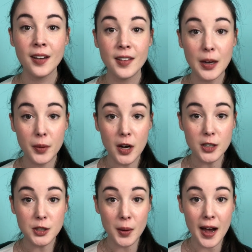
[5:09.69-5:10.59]
They would
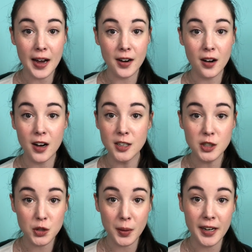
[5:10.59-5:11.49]
also hire
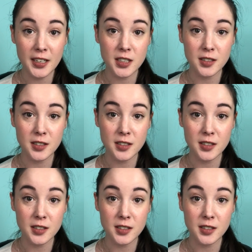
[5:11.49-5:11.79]
untrained,